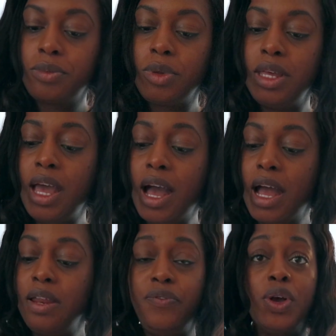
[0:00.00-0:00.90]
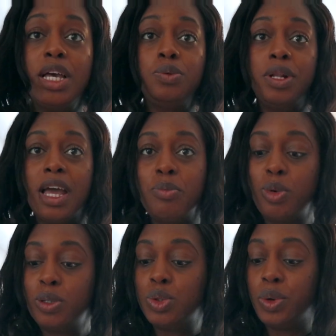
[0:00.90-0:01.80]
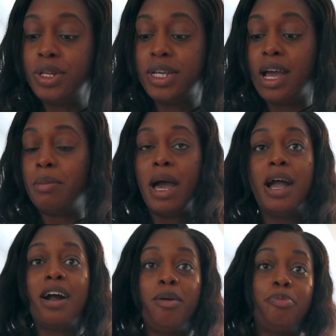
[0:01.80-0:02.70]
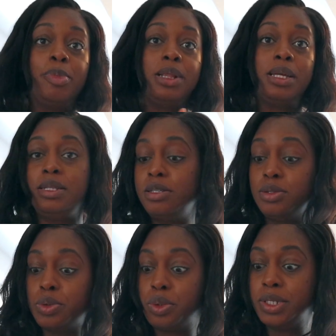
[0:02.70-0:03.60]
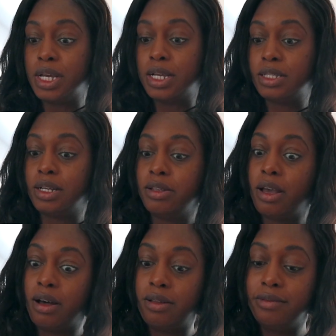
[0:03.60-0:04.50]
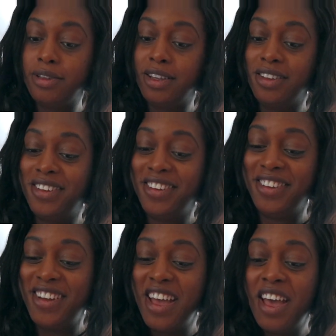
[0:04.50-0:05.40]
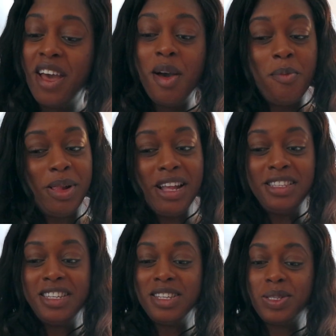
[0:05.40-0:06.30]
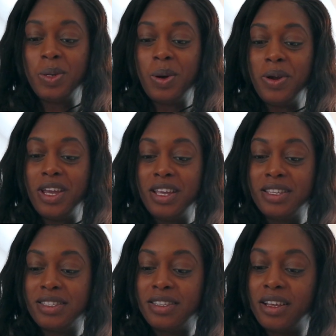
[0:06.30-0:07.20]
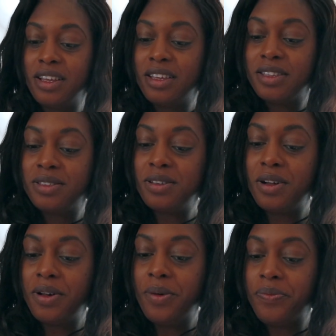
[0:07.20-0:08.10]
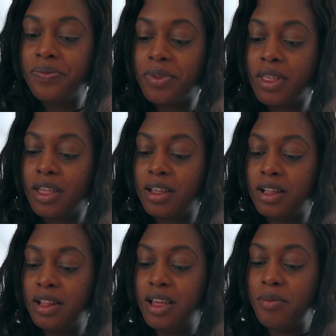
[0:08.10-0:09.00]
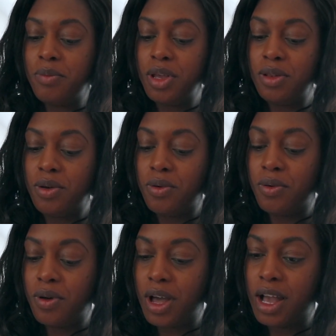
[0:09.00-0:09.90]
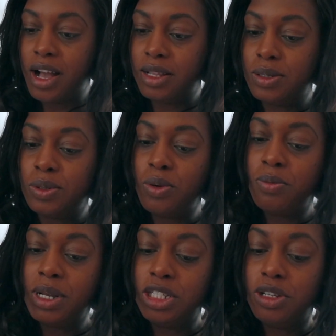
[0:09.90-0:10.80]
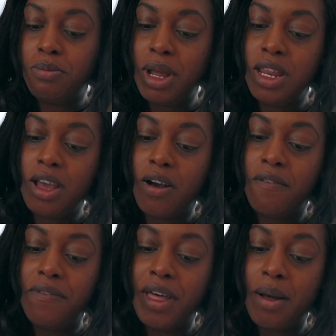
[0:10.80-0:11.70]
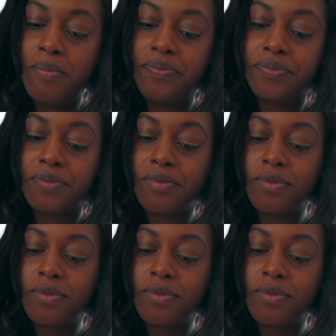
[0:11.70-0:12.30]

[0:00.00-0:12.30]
Yeah, and if you guys would like more story time, I got plenty of stories I could tell y'all. Plenty of stories. So let me know. I got so many of them.